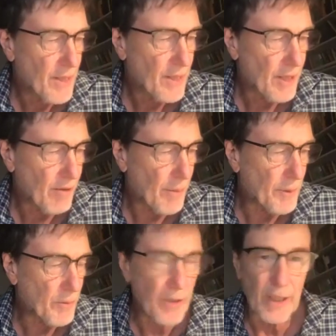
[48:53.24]
they were
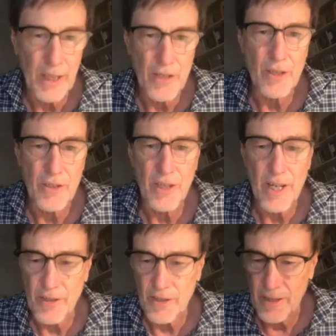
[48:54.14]
grappling with Galatians
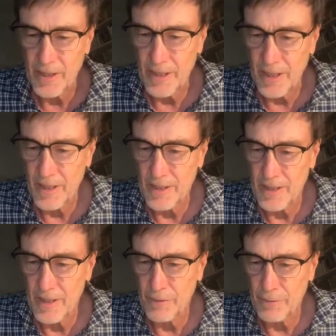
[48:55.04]
last night and
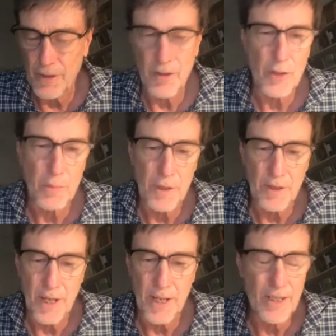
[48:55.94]
the fruit of the
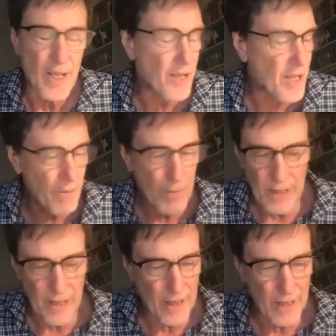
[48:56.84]
Spirit. And the thing
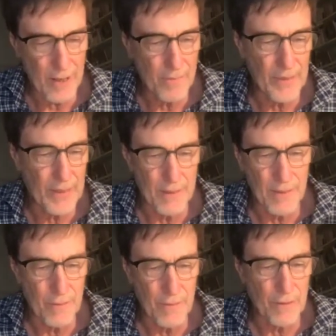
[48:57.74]
became,
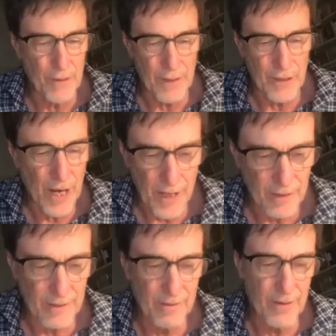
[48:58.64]
as
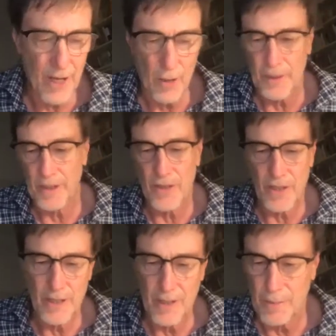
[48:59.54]
Anne told me, and
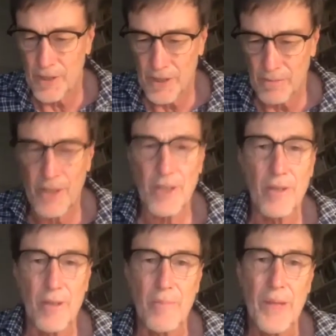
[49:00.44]
she did her best to rescue
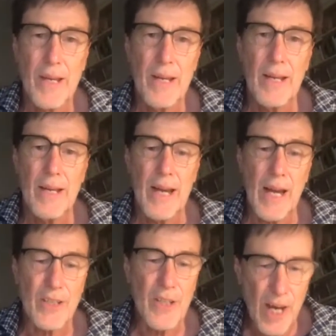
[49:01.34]
them,
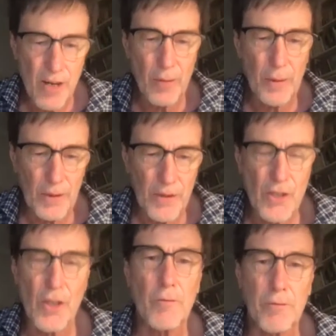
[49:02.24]
a terrible
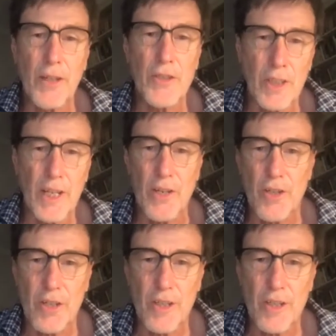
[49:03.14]
self-flagellation